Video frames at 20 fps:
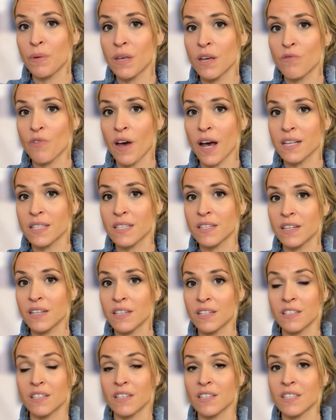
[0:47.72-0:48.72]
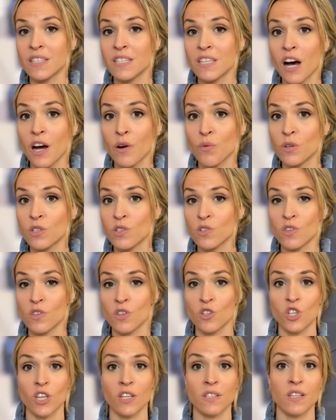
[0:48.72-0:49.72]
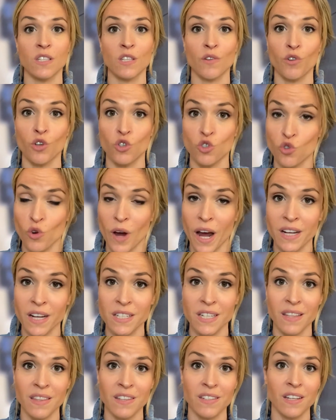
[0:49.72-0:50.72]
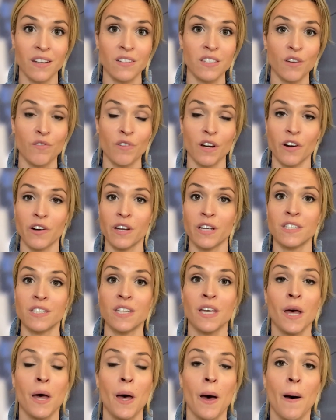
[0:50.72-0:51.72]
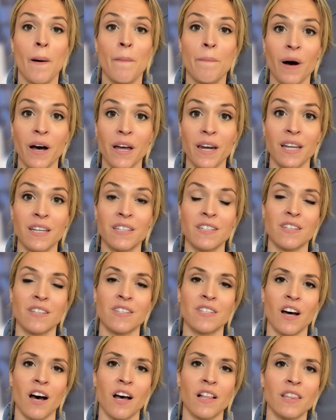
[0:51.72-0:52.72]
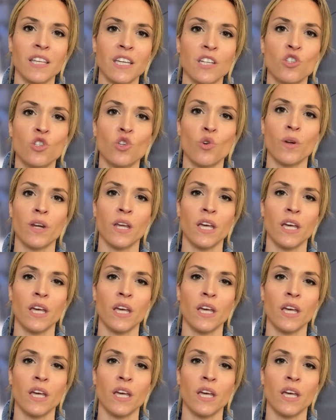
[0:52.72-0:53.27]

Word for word: being vaccinated does not reduce the chances of contracting the Delta variant, but it does not lead to an